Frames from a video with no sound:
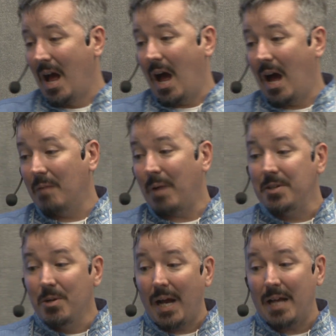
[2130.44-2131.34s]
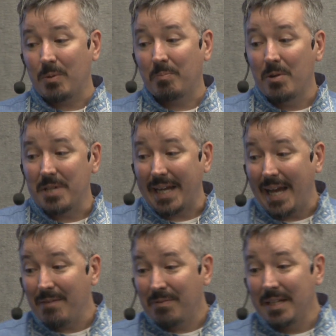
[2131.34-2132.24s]
I knew I had to approach it
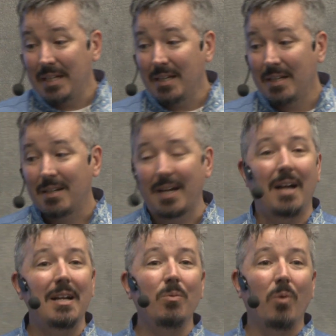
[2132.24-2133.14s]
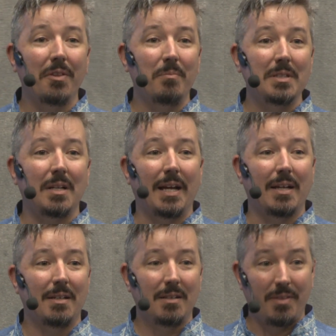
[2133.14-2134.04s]
carefully. I didn't want them to
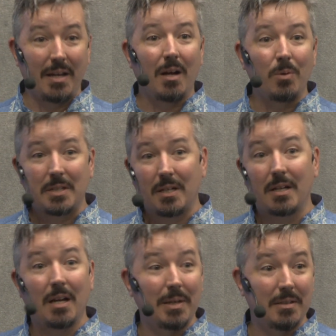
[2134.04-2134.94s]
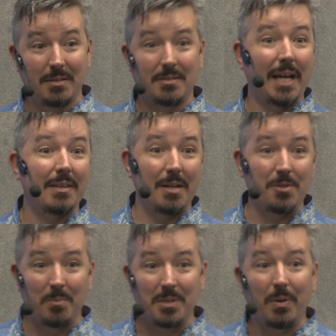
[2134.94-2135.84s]
think I was going to come and take their
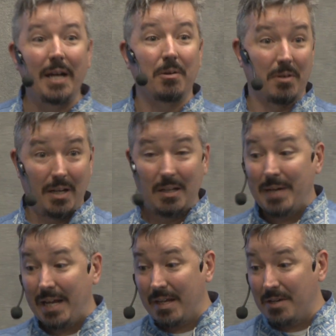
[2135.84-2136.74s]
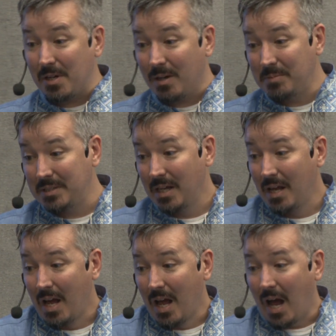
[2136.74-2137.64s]
jobs away or eliminate their jobs.
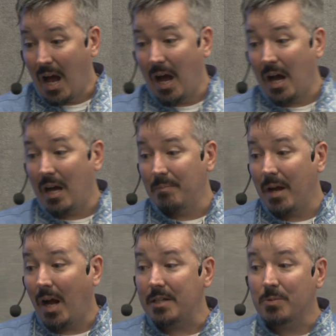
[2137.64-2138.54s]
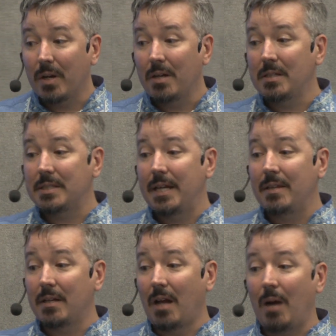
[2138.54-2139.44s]
I just wanted to see
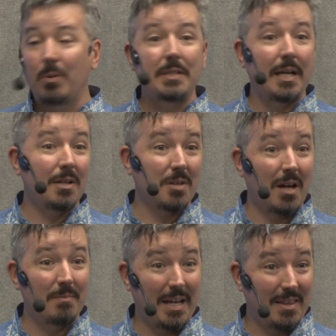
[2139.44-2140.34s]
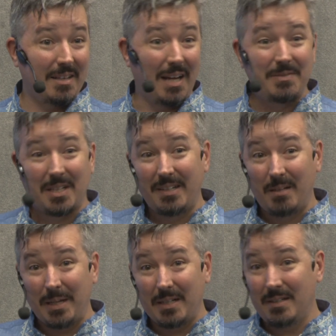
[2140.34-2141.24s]
that I was there to try and make their lives a
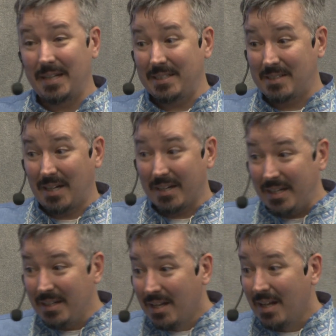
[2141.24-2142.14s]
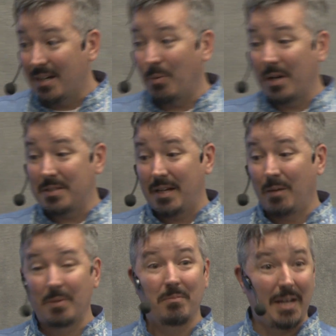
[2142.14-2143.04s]
little bit less sucky, and I wanted to
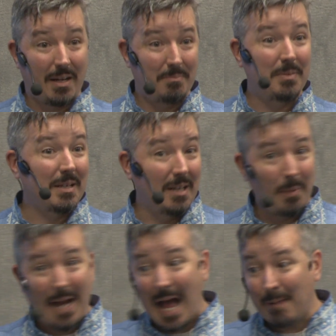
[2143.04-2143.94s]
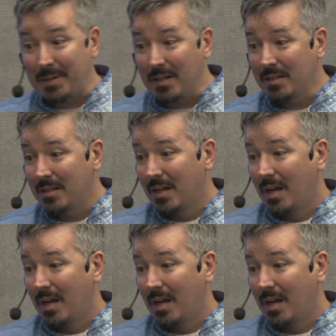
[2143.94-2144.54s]
help them be a little bit happier.